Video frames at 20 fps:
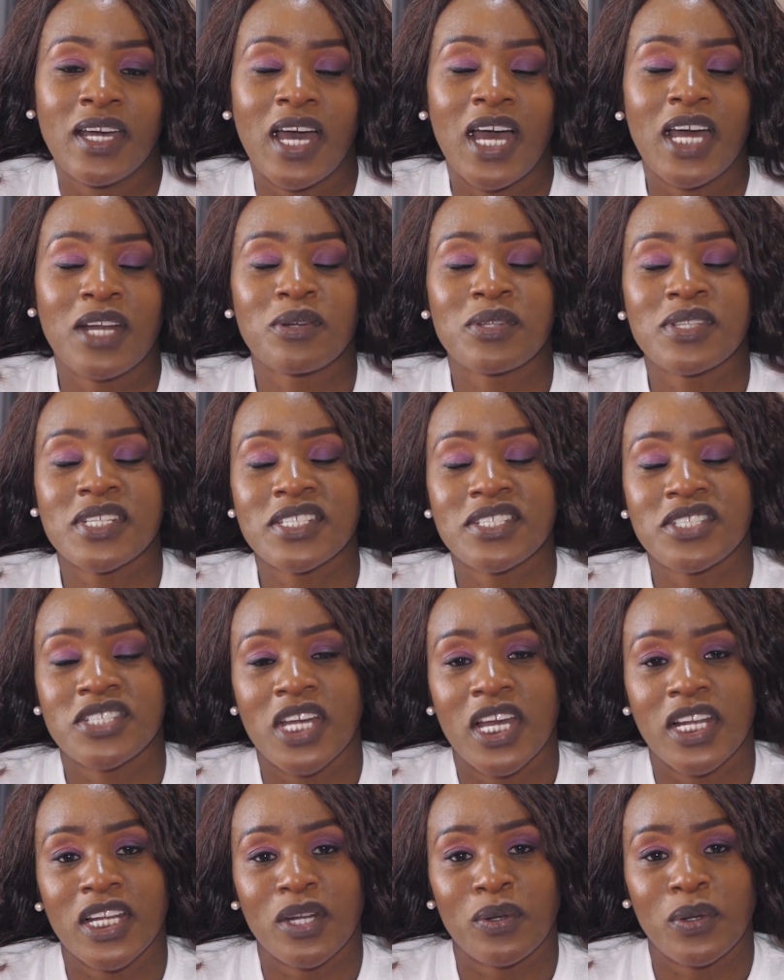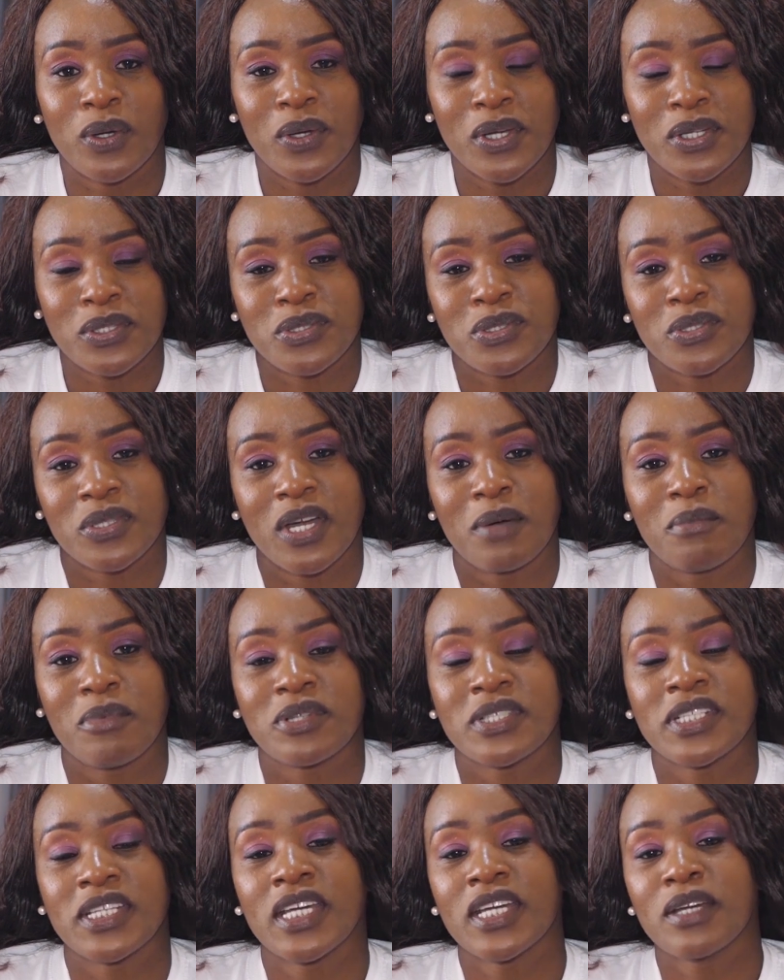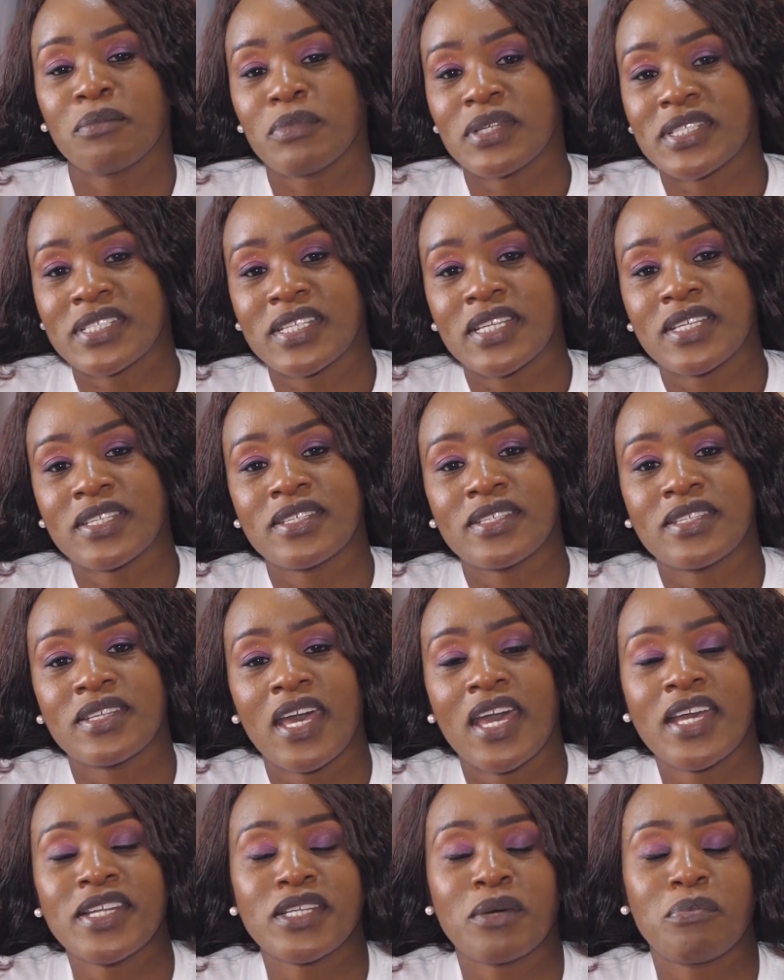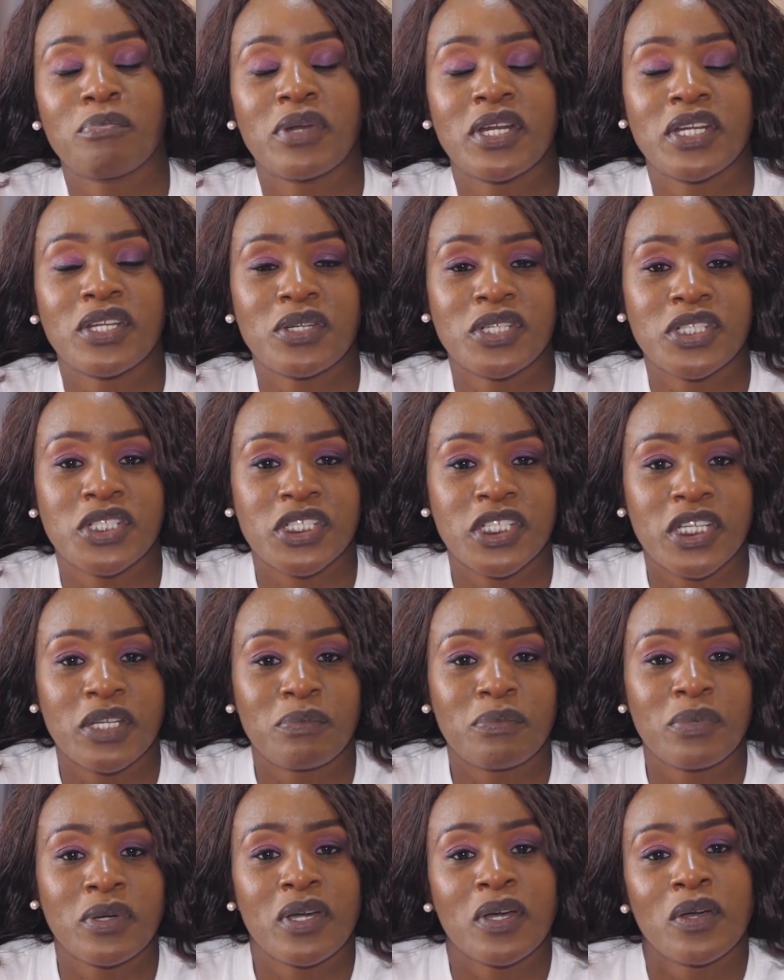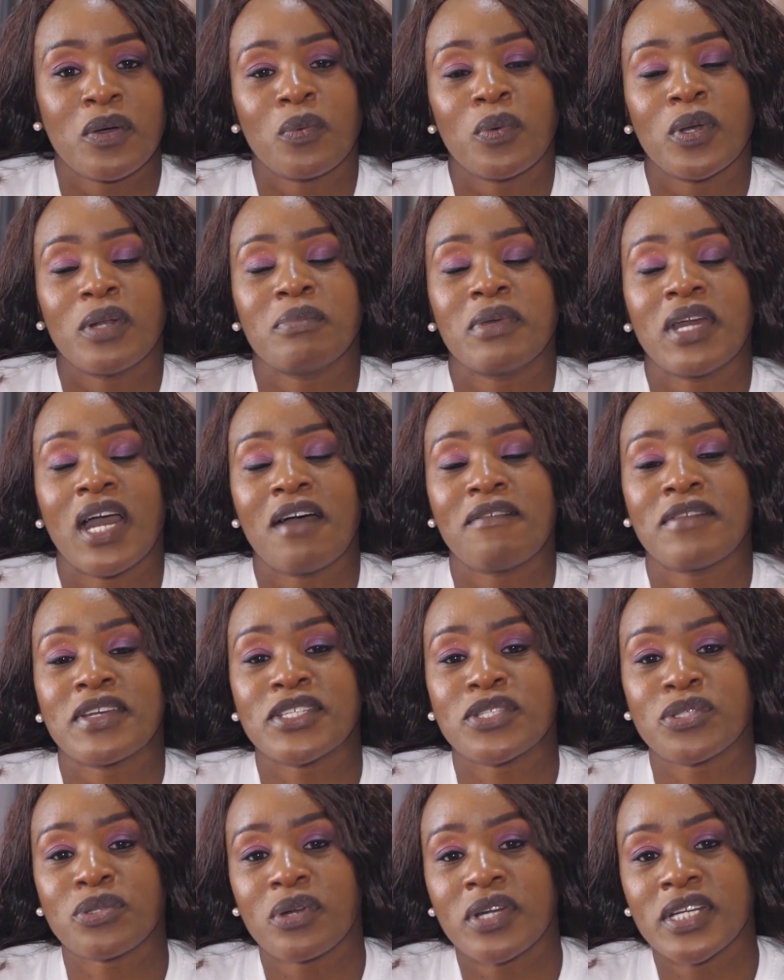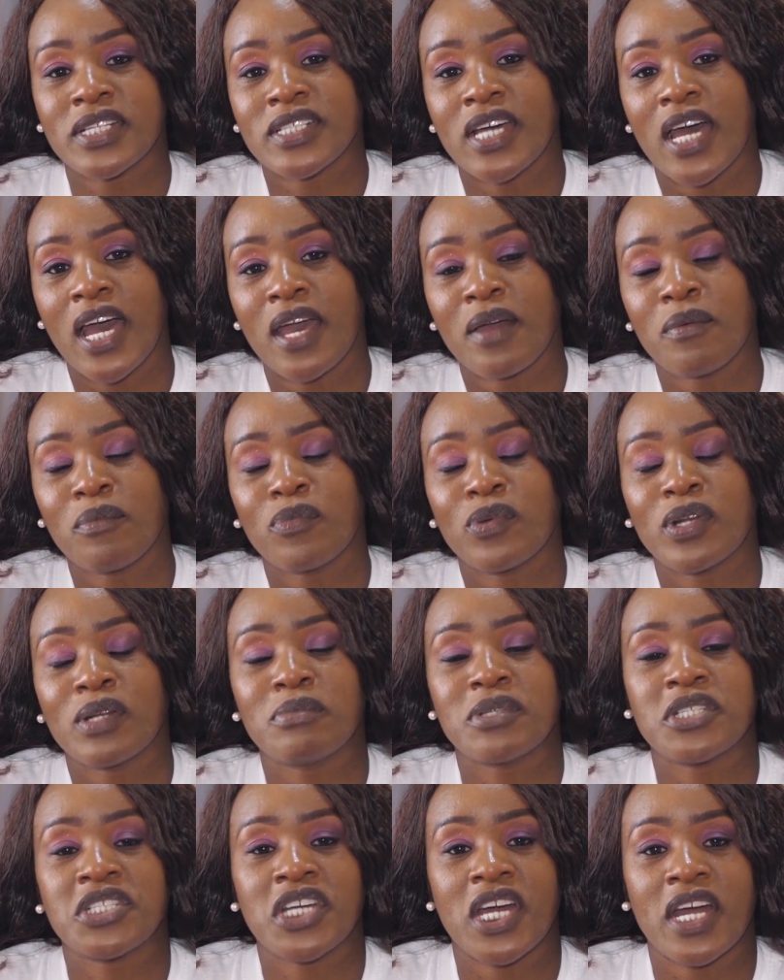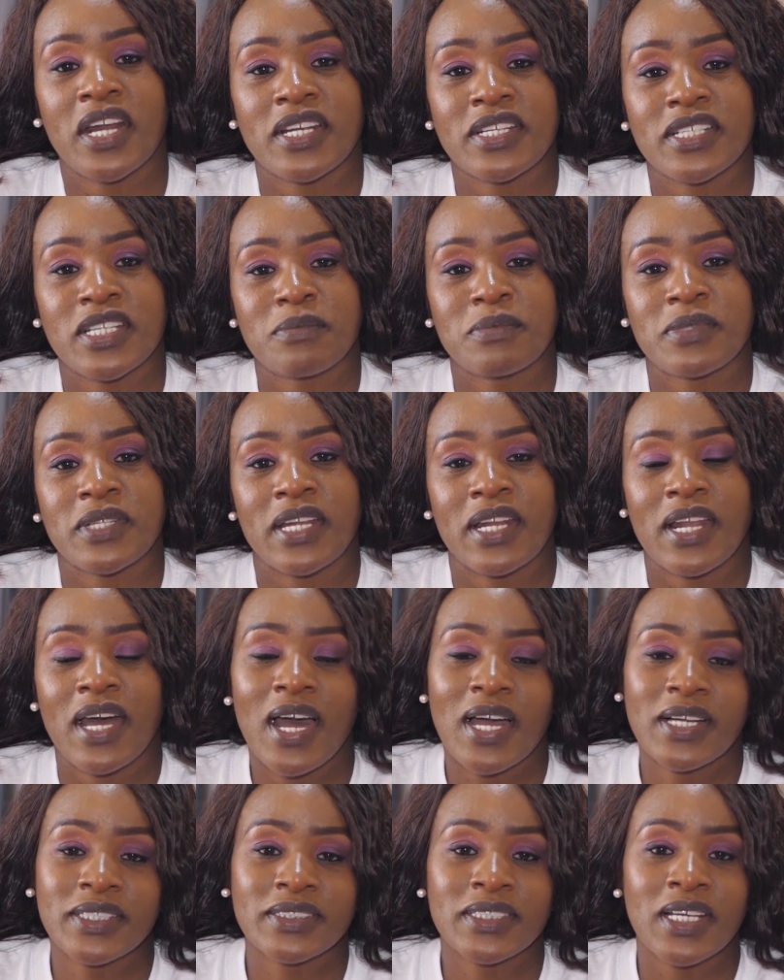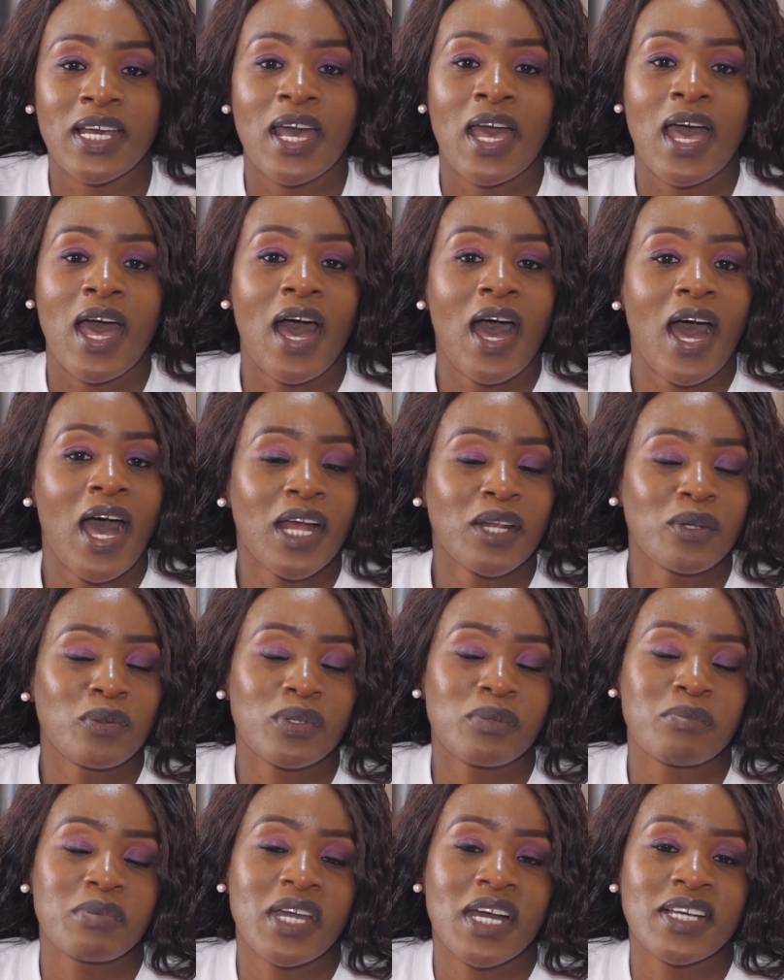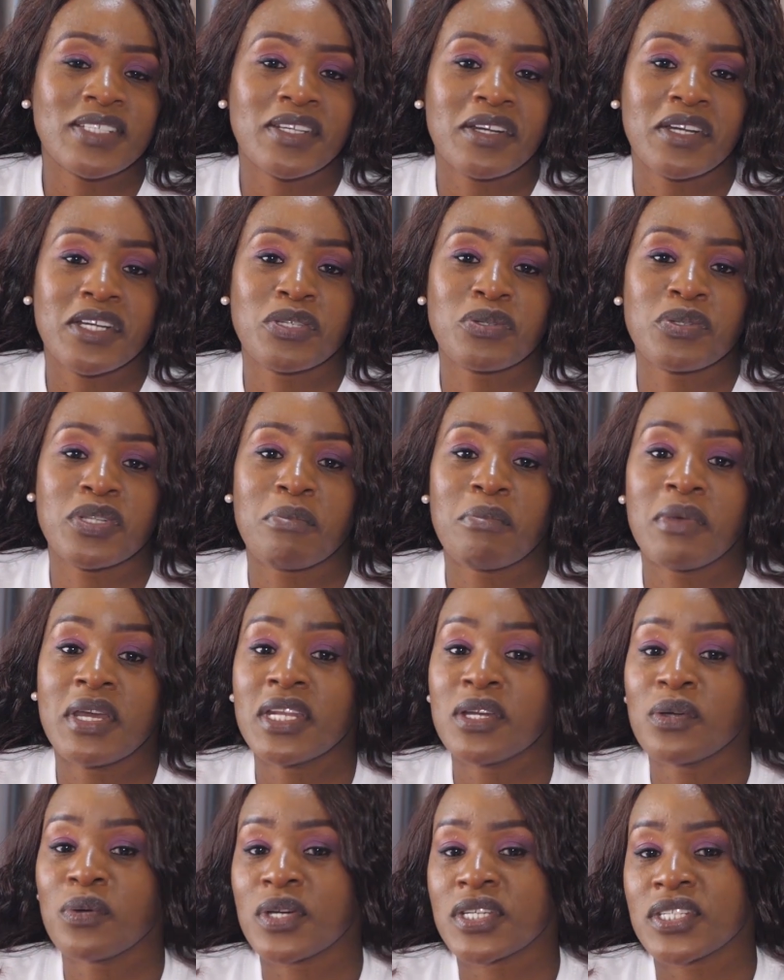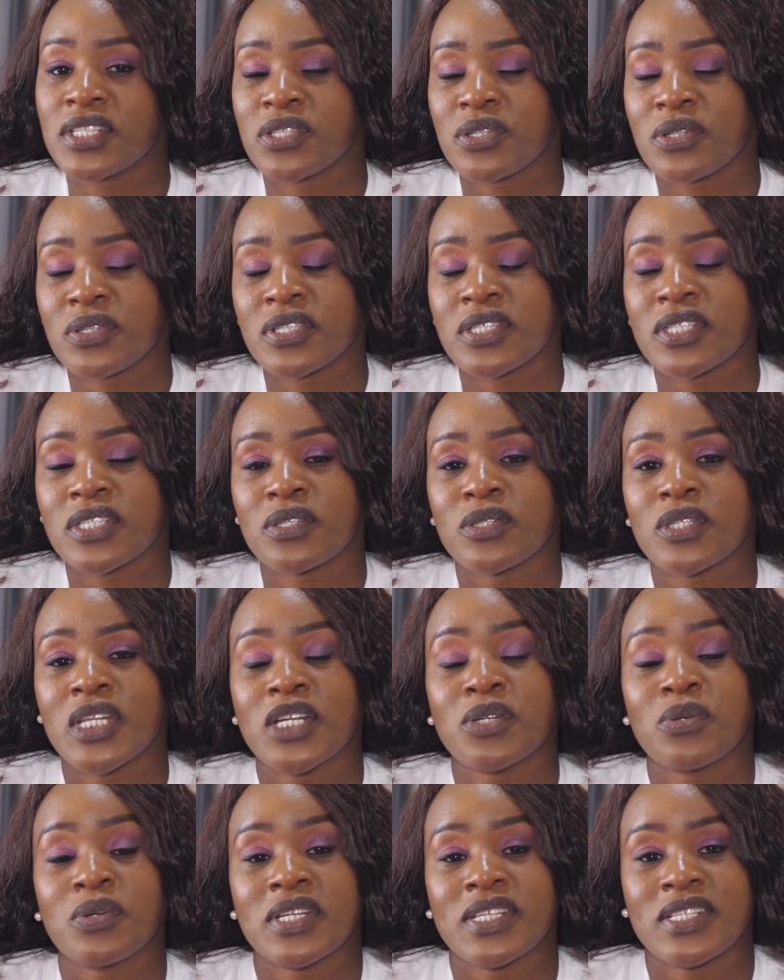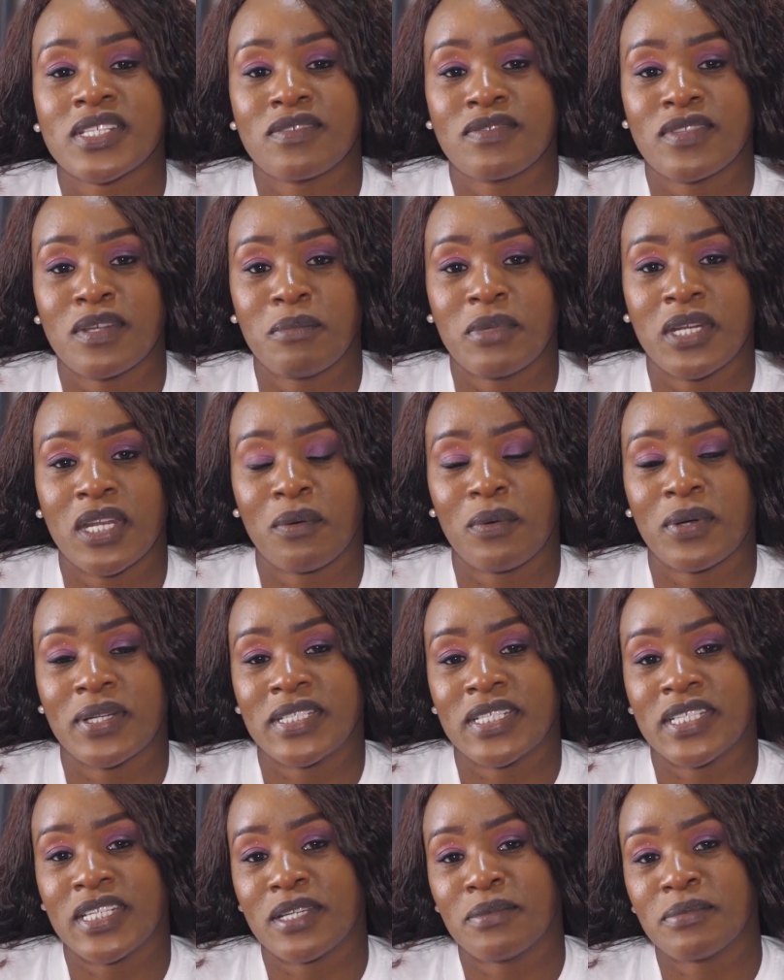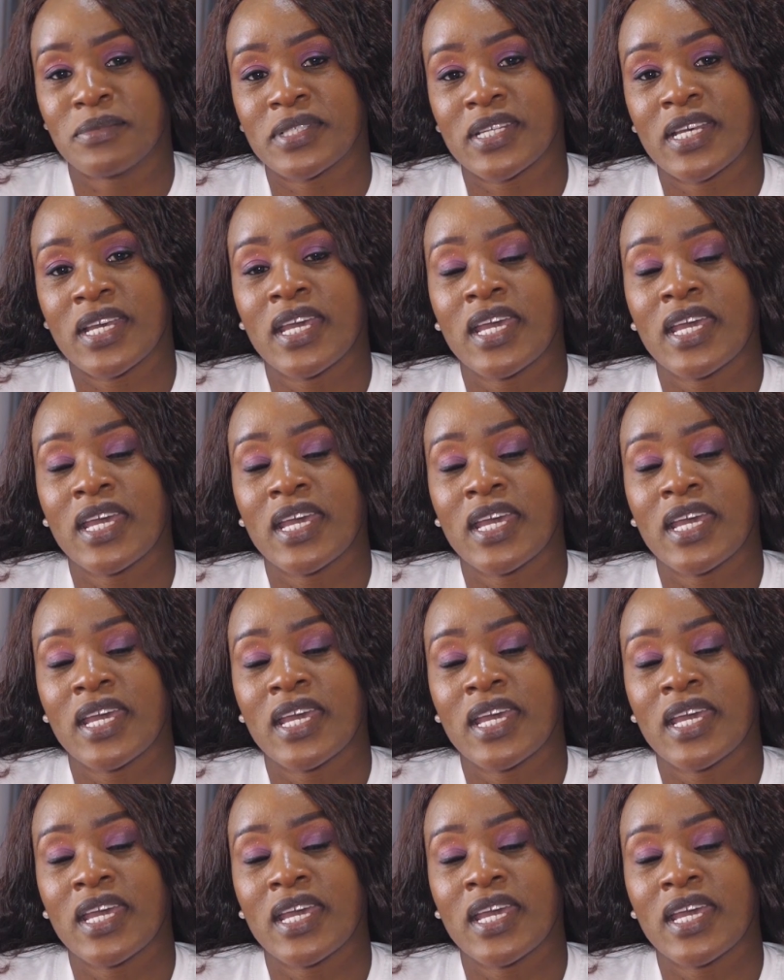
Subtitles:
And on this channel, we're going to talk about cake business, entrepreneurship. We'll be having story time, we'll be sharing tips and hacks, and we'll be answering to the many questions that we receive them in our DMs.